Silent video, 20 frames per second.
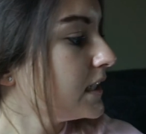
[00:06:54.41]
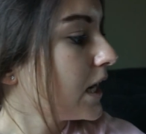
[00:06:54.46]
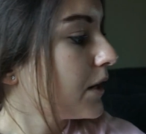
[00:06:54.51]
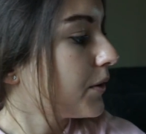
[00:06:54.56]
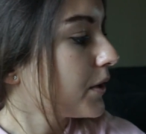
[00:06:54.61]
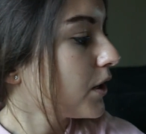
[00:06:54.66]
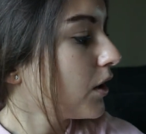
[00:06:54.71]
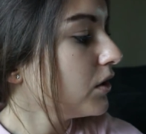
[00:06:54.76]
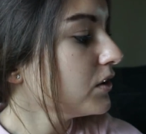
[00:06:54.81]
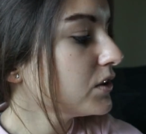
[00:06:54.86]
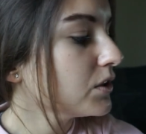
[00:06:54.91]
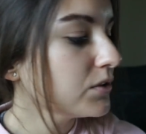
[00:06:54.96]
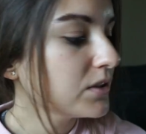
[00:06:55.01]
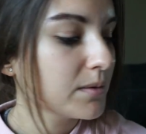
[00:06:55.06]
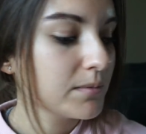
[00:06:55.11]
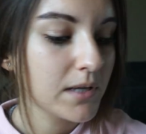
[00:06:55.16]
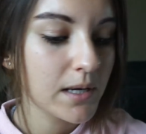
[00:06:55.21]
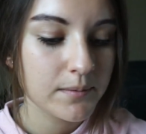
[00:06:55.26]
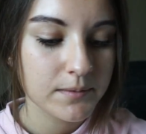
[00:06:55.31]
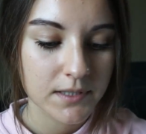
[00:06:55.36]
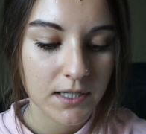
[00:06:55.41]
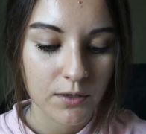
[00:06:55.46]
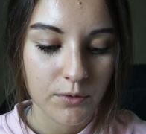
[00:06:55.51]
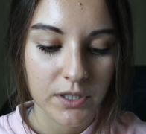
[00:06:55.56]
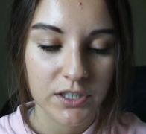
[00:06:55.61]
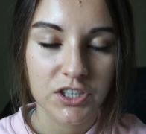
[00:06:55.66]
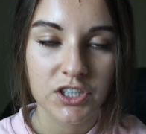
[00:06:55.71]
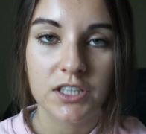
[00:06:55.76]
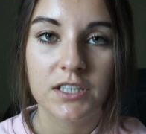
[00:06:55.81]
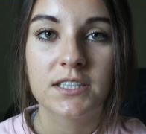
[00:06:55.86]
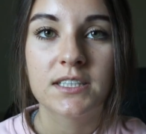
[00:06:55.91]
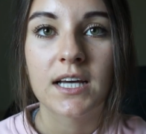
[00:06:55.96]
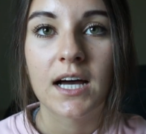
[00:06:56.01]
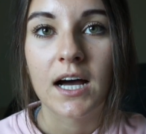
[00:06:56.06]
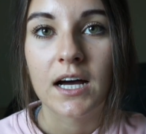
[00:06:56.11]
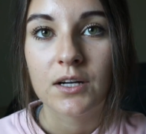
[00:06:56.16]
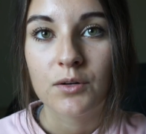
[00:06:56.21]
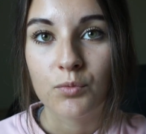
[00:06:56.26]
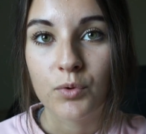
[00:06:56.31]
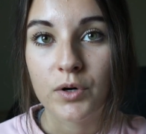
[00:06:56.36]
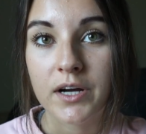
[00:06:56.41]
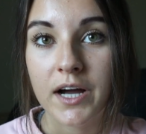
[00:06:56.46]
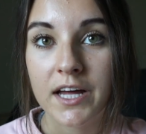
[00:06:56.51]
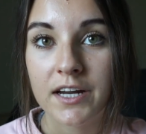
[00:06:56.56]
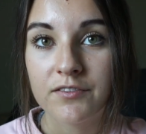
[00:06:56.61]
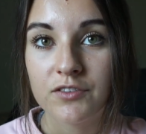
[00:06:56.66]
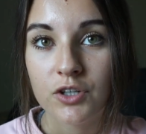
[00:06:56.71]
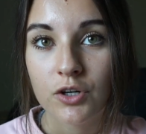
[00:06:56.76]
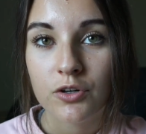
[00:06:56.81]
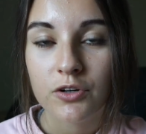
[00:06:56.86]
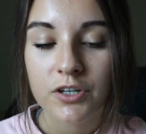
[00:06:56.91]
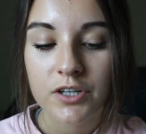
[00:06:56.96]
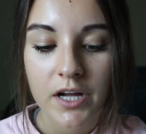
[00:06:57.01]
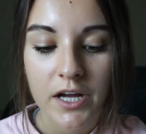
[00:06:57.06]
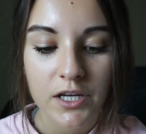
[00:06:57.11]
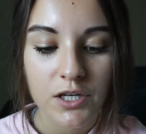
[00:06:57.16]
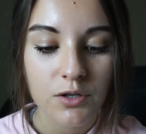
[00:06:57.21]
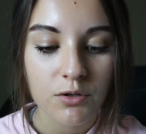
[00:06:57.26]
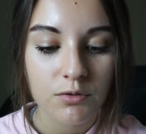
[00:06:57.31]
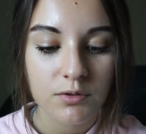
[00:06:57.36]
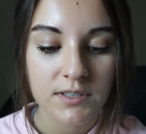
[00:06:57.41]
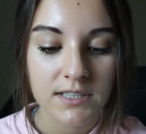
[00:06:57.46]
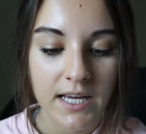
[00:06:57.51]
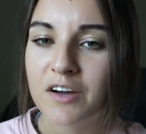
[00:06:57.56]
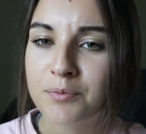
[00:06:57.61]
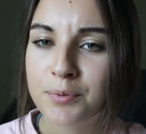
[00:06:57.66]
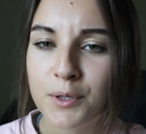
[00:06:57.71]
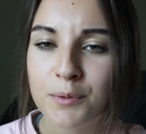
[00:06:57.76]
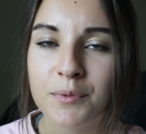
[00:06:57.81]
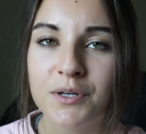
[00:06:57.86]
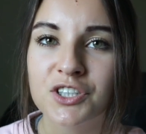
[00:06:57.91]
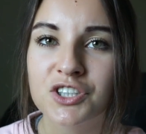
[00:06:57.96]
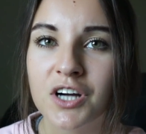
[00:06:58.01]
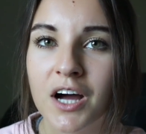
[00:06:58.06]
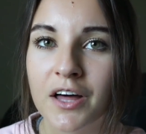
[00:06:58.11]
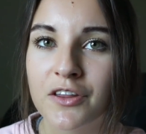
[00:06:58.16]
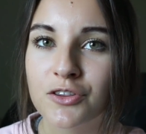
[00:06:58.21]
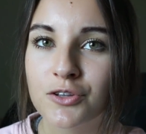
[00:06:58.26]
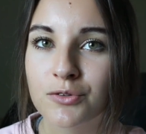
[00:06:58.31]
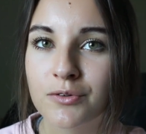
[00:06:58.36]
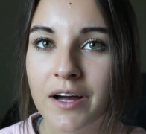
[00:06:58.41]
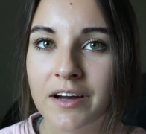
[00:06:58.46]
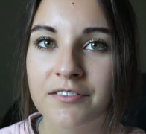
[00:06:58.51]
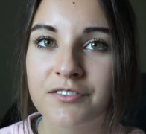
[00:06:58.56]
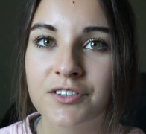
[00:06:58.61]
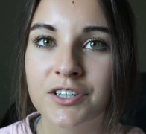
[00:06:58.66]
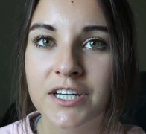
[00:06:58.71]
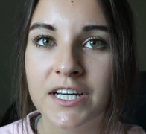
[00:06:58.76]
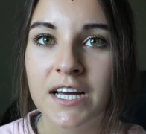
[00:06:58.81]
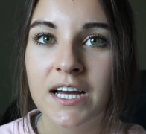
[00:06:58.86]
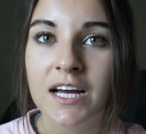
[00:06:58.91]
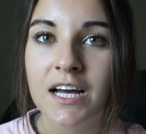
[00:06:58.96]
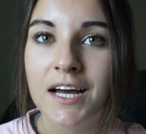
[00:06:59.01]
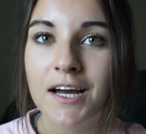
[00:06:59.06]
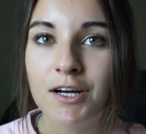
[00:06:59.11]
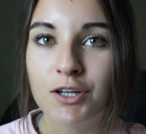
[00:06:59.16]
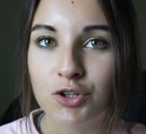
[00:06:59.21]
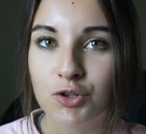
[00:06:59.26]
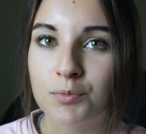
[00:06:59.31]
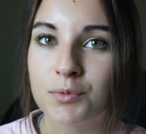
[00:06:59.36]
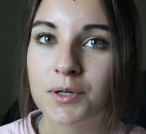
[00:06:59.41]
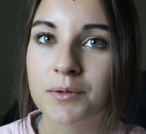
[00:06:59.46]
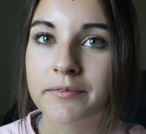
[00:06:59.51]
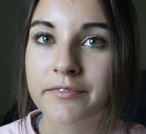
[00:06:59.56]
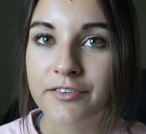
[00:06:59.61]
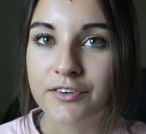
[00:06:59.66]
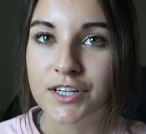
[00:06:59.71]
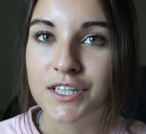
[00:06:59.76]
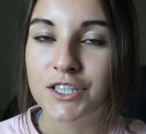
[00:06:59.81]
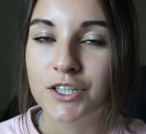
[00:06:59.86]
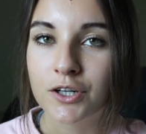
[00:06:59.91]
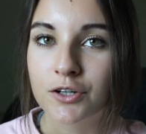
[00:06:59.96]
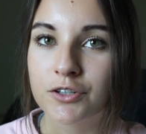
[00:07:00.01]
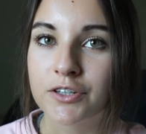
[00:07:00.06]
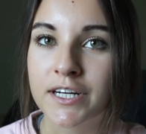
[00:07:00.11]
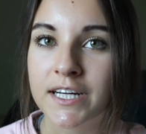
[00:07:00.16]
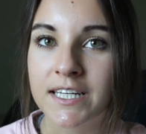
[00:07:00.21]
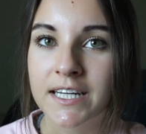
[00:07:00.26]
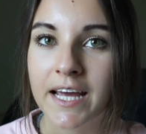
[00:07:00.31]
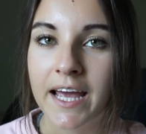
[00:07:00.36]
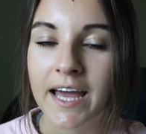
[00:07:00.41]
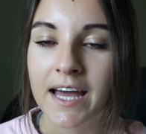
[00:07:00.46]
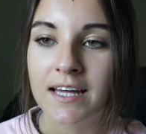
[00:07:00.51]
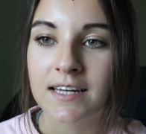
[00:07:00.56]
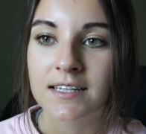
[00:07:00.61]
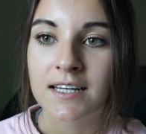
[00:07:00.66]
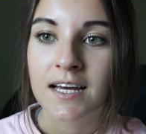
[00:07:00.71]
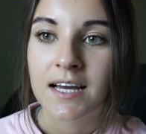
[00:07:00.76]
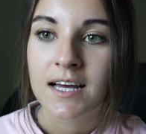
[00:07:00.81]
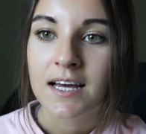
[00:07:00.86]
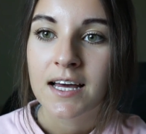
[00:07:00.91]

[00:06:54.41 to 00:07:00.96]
Now, I also sometimes get questions on what kind of deodorant I use. I've pretty much gone through every aluminum-free deodorant, and